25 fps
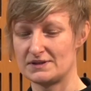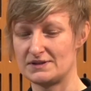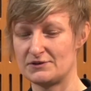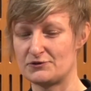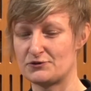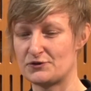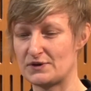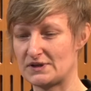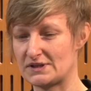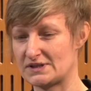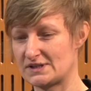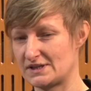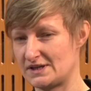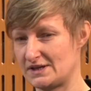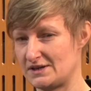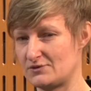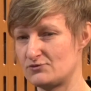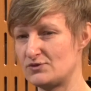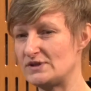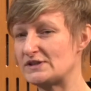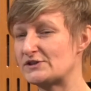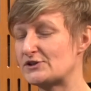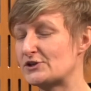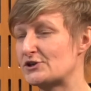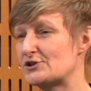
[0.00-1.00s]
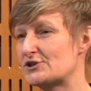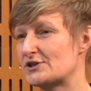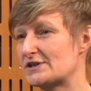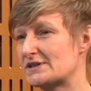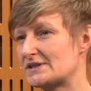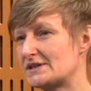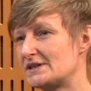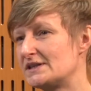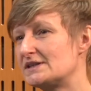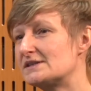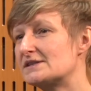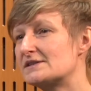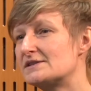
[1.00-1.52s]
different uh, researchers
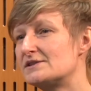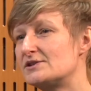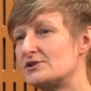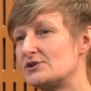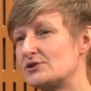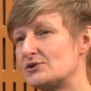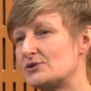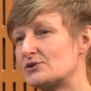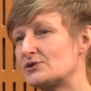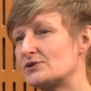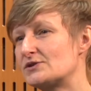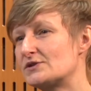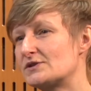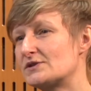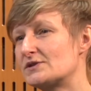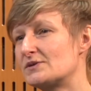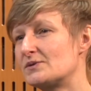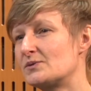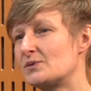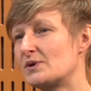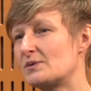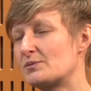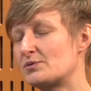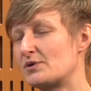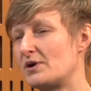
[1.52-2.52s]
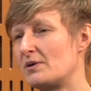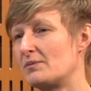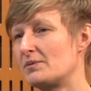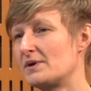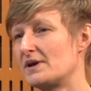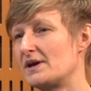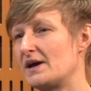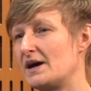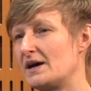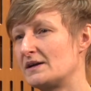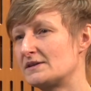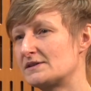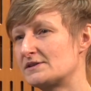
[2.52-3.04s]
in the Institute will
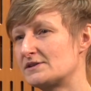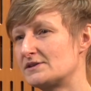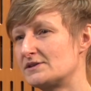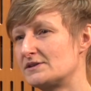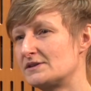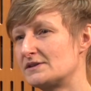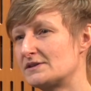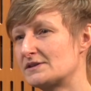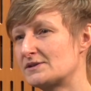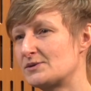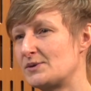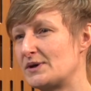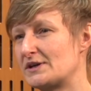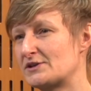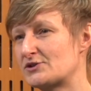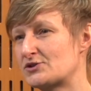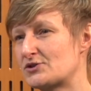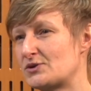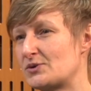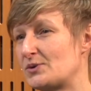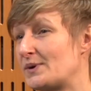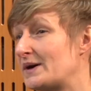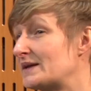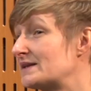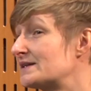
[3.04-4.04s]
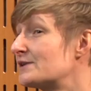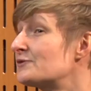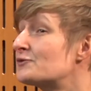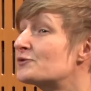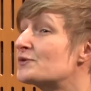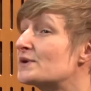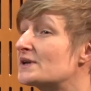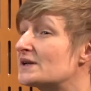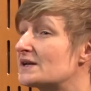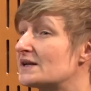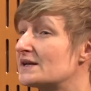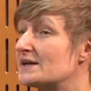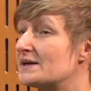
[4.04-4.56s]
probably answer this question quite
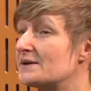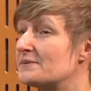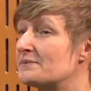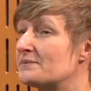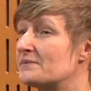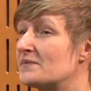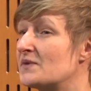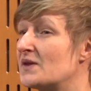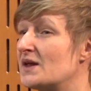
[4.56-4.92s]
differently.